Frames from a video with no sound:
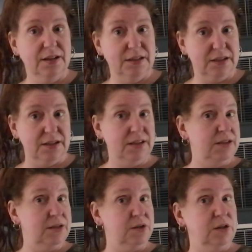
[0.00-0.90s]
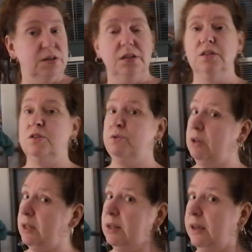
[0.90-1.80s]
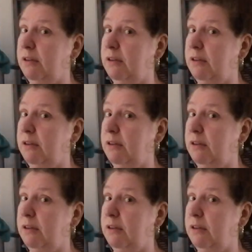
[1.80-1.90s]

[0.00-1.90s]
it's it's starting to get